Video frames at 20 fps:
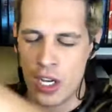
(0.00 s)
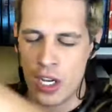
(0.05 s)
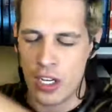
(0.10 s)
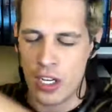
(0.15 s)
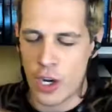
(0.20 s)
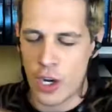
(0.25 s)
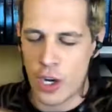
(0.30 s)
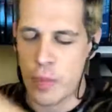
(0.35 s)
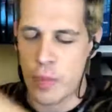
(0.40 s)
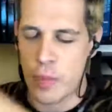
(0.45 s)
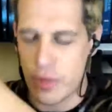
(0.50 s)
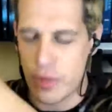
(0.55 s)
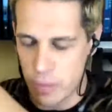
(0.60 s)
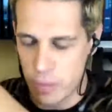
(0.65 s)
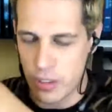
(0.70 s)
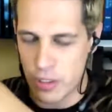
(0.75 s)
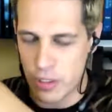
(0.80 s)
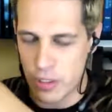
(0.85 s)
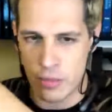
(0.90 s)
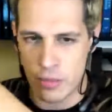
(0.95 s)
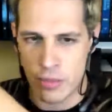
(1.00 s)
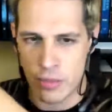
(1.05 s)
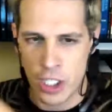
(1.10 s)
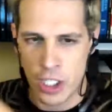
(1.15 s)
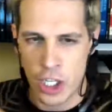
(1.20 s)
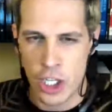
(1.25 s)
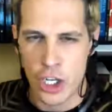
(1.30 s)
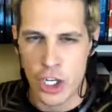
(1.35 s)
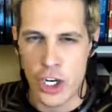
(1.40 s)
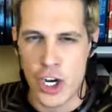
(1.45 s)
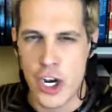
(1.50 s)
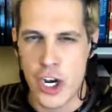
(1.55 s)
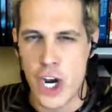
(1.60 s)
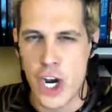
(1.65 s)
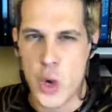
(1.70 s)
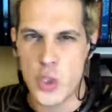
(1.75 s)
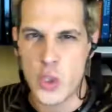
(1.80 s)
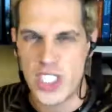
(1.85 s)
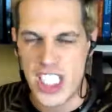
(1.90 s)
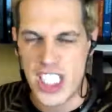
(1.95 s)
no problem.
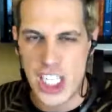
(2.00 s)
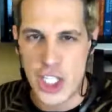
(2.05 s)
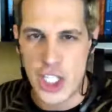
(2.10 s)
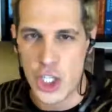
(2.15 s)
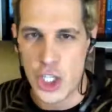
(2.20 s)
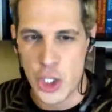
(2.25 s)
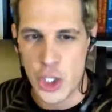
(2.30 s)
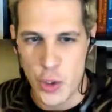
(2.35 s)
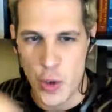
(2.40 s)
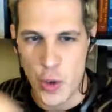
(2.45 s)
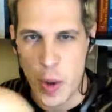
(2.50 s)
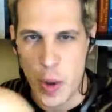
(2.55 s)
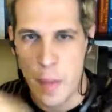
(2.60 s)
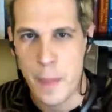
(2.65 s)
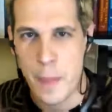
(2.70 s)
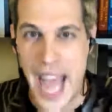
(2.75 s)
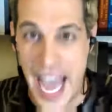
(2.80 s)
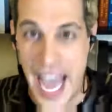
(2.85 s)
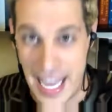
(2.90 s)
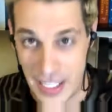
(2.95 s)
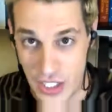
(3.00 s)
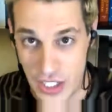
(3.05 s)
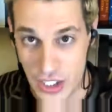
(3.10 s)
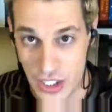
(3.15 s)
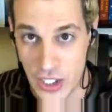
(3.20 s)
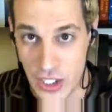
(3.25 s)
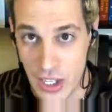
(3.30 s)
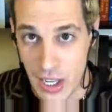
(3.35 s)
Nosy Jew banned.